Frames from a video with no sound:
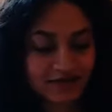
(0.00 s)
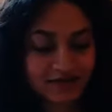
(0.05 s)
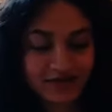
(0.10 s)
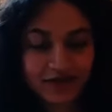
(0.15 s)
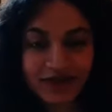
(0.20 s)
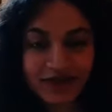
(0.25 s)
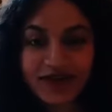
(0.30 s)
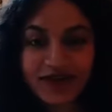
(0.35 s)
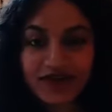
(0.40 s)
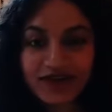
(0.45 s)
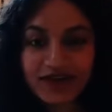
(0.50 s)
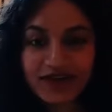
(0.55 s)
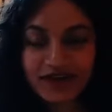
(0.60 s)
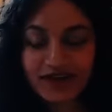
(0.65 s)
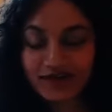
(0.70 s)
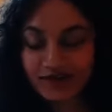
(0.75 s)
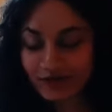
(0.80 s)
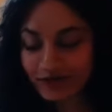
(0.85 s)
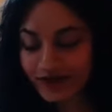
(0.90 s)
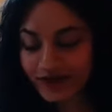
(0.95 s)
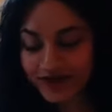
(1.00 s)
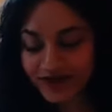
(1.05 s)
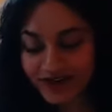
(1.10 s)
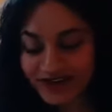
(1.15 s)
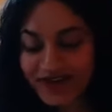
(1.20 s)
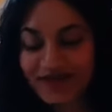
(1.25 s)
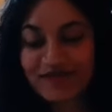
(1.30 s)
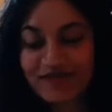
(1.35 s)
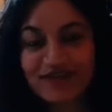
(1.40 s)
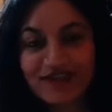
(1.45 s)
read it and when it
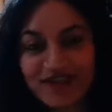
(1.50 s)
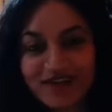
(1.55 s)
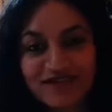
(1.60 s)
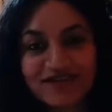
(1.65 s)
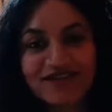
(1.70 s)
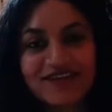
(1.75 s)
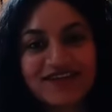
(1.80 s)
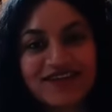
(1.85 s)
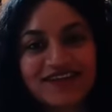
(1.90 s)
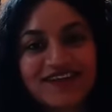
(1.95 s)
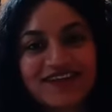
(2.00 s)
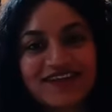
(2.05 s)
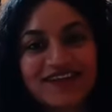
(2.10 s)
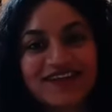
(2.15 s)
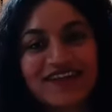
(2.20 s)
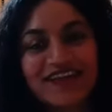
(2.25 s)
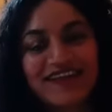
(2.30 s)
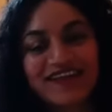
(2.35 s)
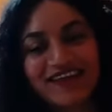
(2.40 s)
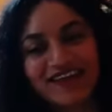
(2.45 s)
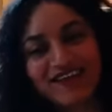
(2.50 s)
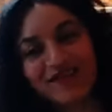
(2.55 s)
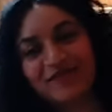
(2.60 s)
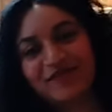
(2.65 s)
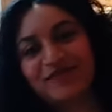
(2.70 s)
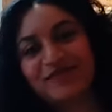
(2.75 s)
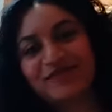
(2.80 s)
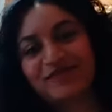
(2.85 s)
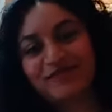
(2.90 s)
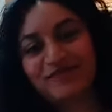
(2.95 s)
comes out. Thank you.
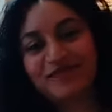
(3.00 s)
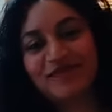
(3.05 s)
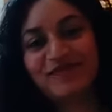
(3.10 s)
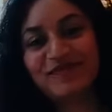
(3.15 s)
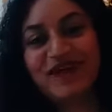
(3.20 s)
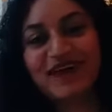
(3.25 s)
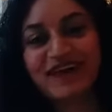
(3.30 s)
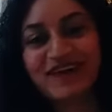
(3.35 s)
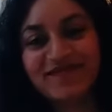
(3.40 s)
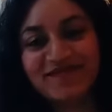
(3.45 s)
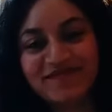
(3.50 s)
Bye bye.